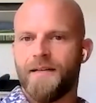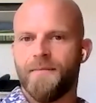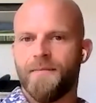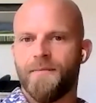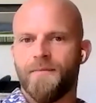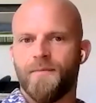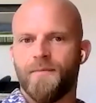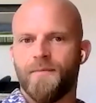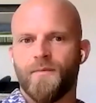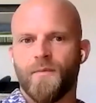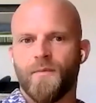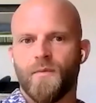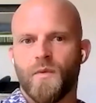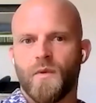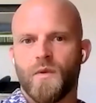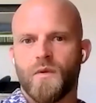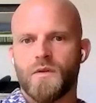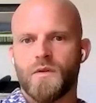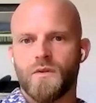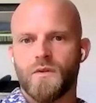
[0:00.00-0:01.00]
um,
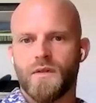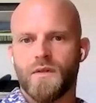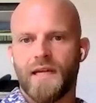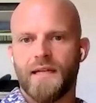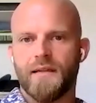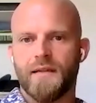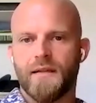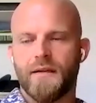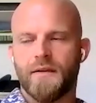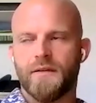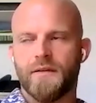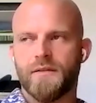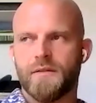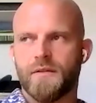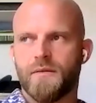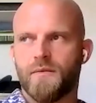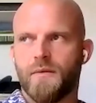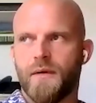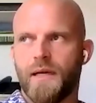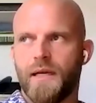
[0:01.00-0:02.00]
so that
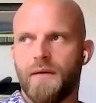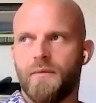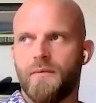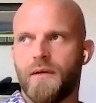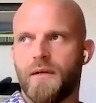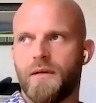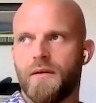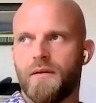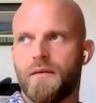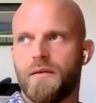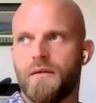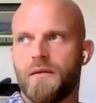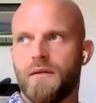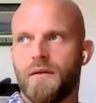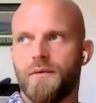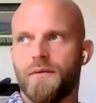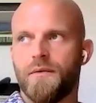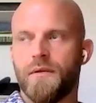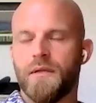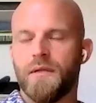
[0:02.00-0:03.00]
there's a way where
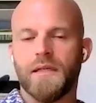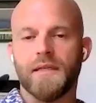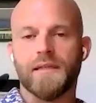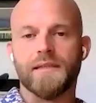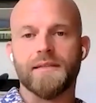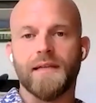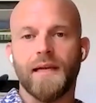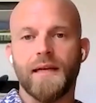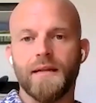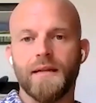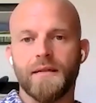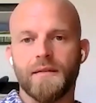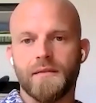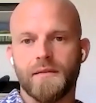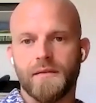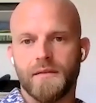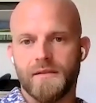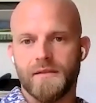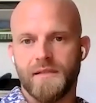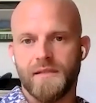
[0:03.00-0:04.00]
they're really
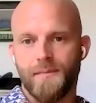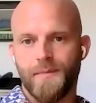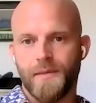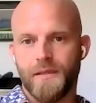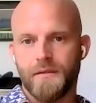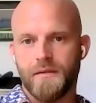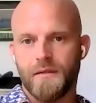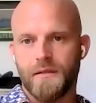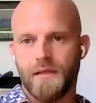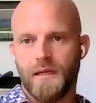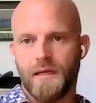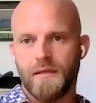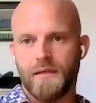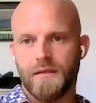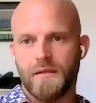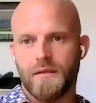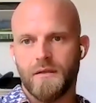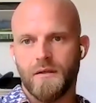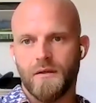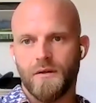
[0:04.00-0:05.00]
excited to step into that
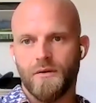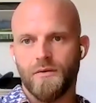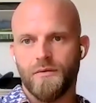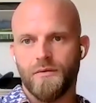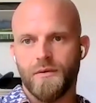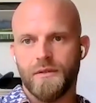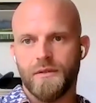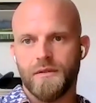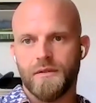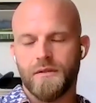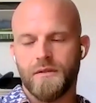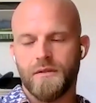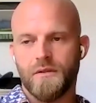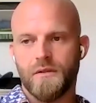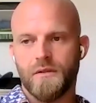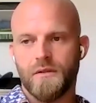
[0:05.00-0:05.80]
congruent